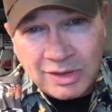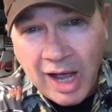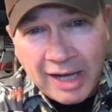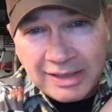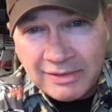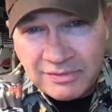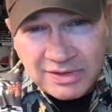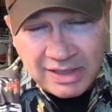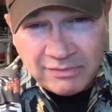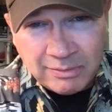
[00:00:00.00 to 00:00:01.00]
God
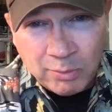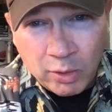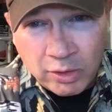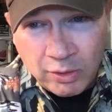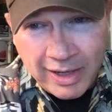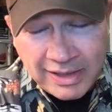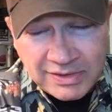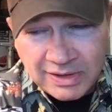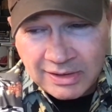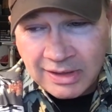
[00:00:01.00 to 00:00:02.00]
gives even more
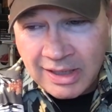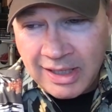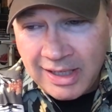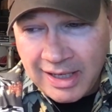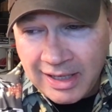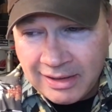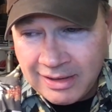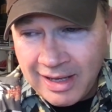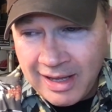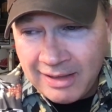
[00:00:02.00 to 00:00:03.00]
grace and
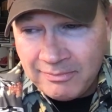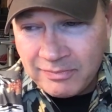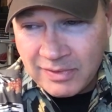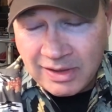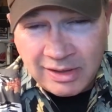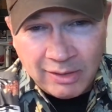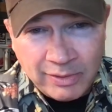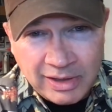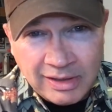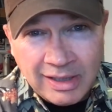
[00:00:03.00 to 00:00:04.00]
and um, you know
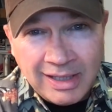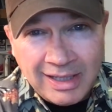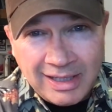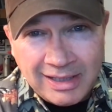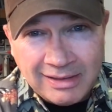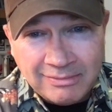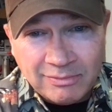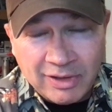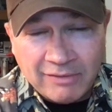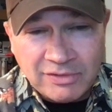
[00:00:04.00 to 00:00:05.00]
he he
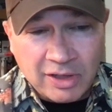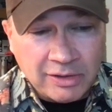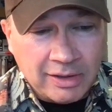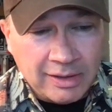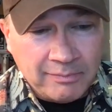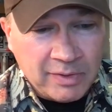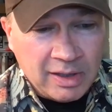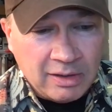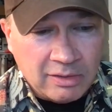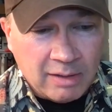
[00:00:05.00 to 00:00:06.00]
loves on the
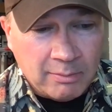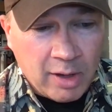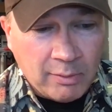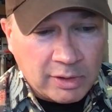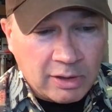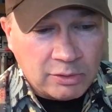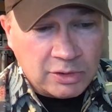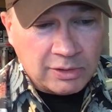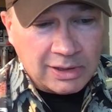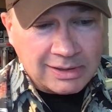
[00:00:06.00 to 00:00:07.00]
the humble. I want to go
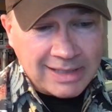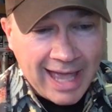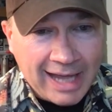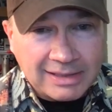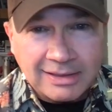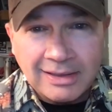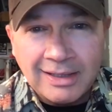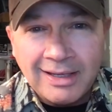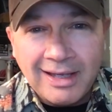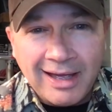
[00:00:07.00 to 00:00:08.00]
to the exact
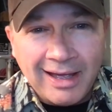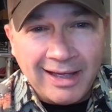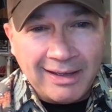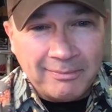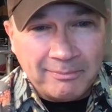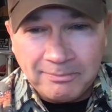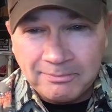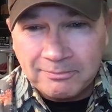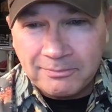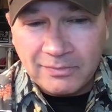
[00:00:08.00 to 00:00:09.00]
um,
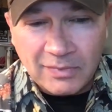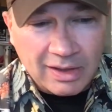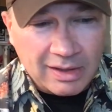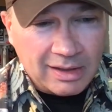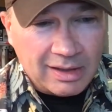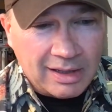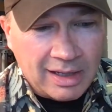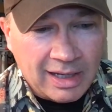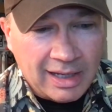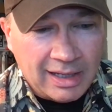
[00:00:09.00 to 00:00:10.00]

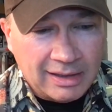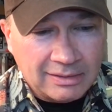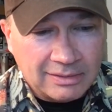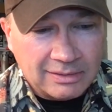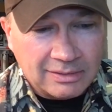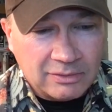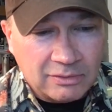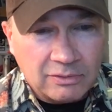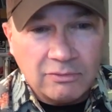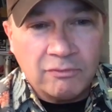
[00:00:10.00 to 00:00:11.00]
uh,
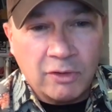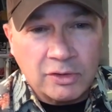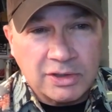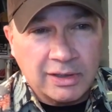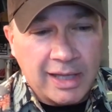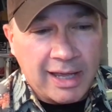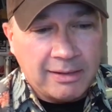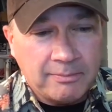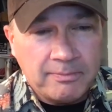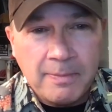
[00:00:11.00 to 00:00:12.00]
verse on
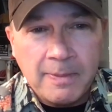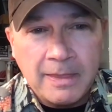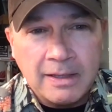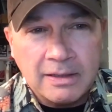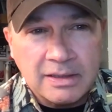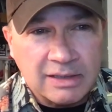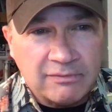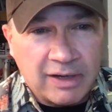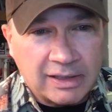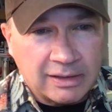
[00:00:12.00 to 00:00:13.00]
that. See
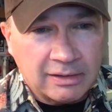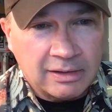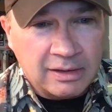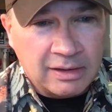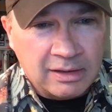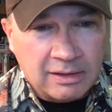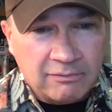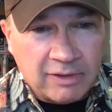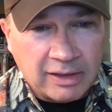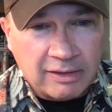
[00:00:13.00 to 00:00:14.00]
if I can
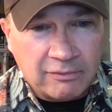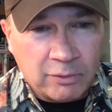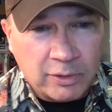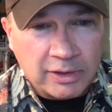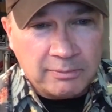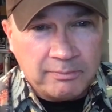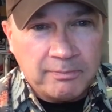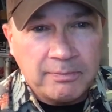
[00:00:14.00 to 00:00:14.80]
find that for you.